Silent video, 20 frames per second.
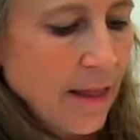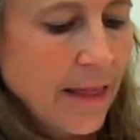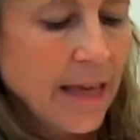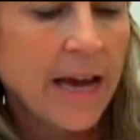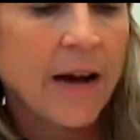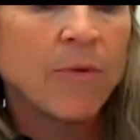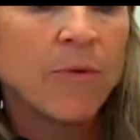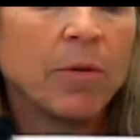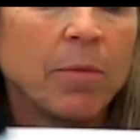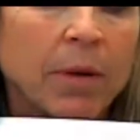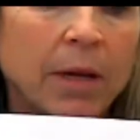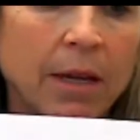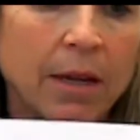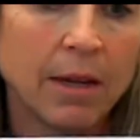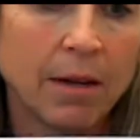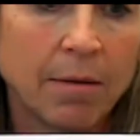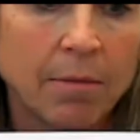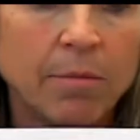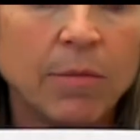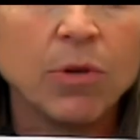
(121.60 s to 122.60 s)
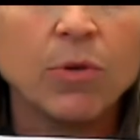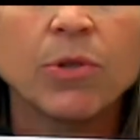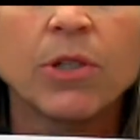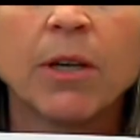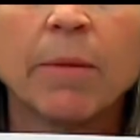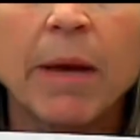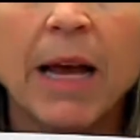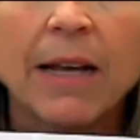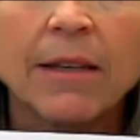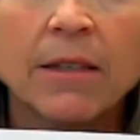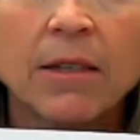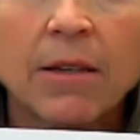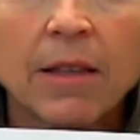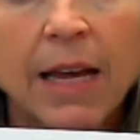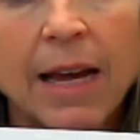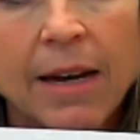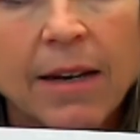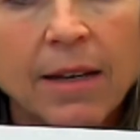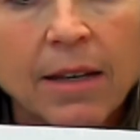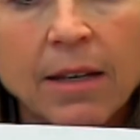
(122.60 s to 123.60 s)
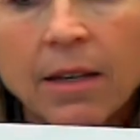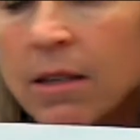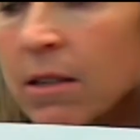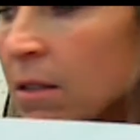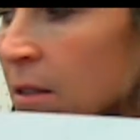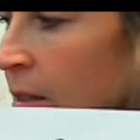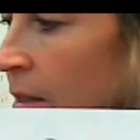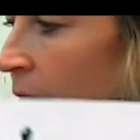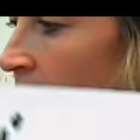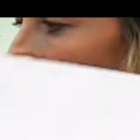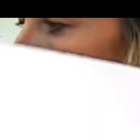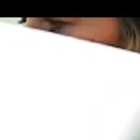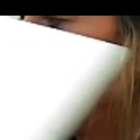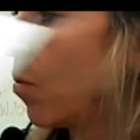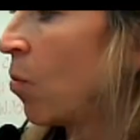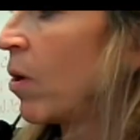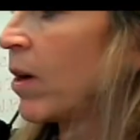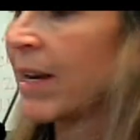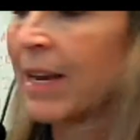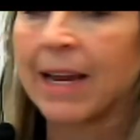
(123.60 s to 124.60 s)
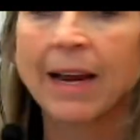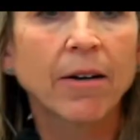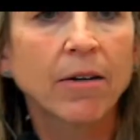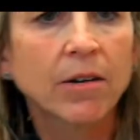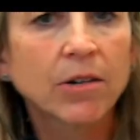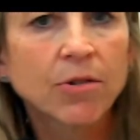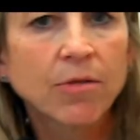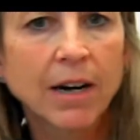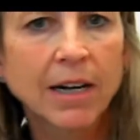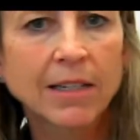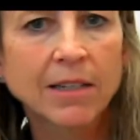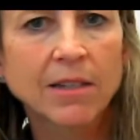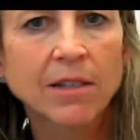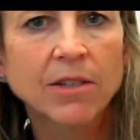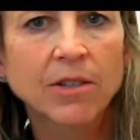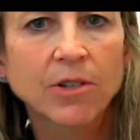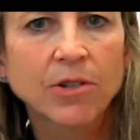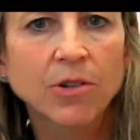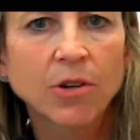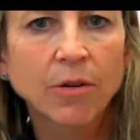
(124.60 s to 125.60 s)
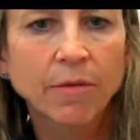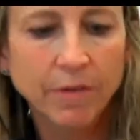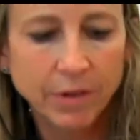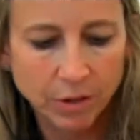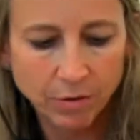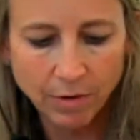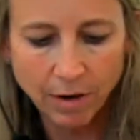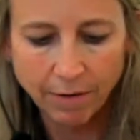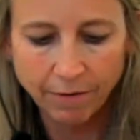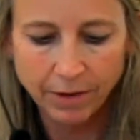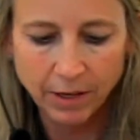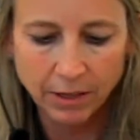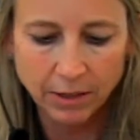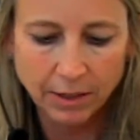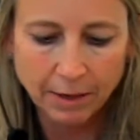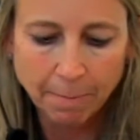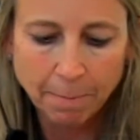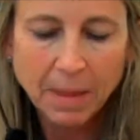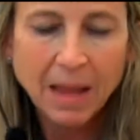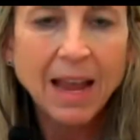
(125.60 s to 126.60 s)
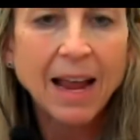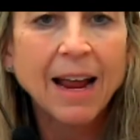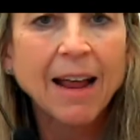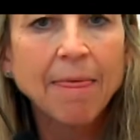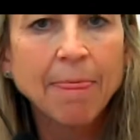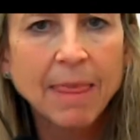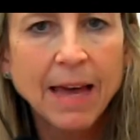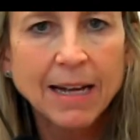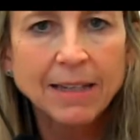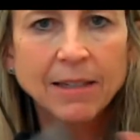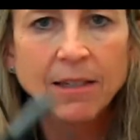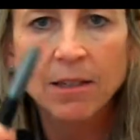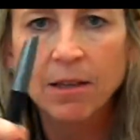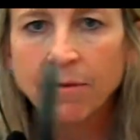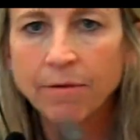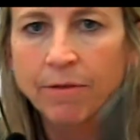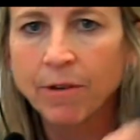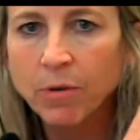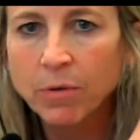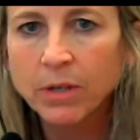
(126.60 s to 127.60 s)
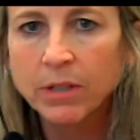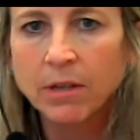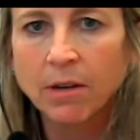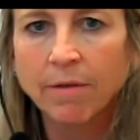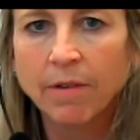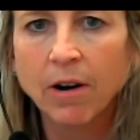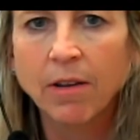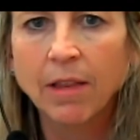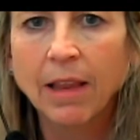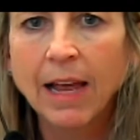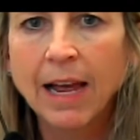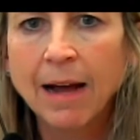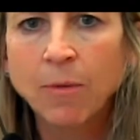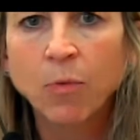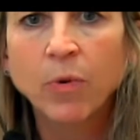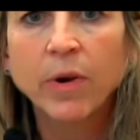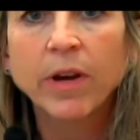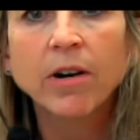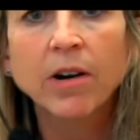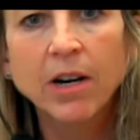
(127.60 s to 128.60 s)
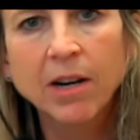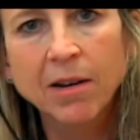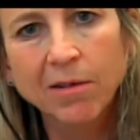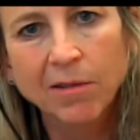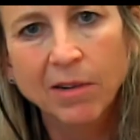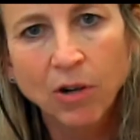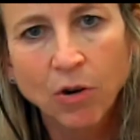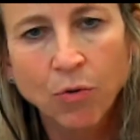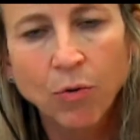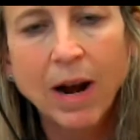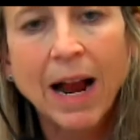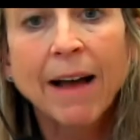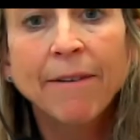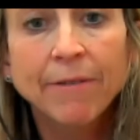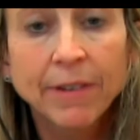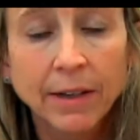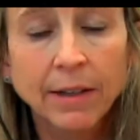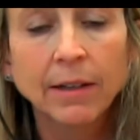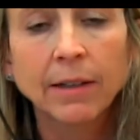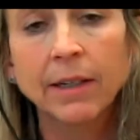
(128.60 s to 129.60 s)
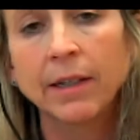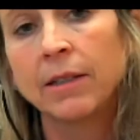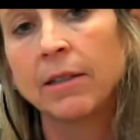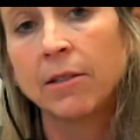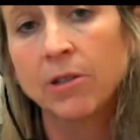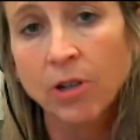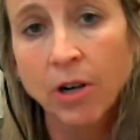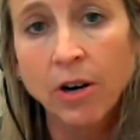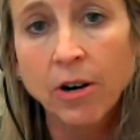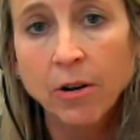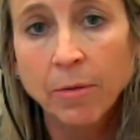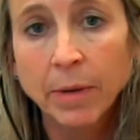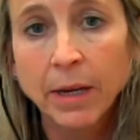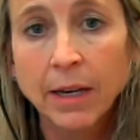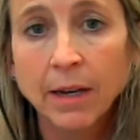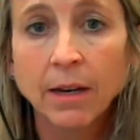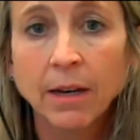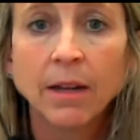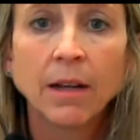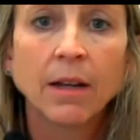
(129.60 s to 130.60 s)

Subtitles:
that would be mu sub s. So that is what characterizes the surface roughness. And that's the focus of our lab. We are going to graphically determine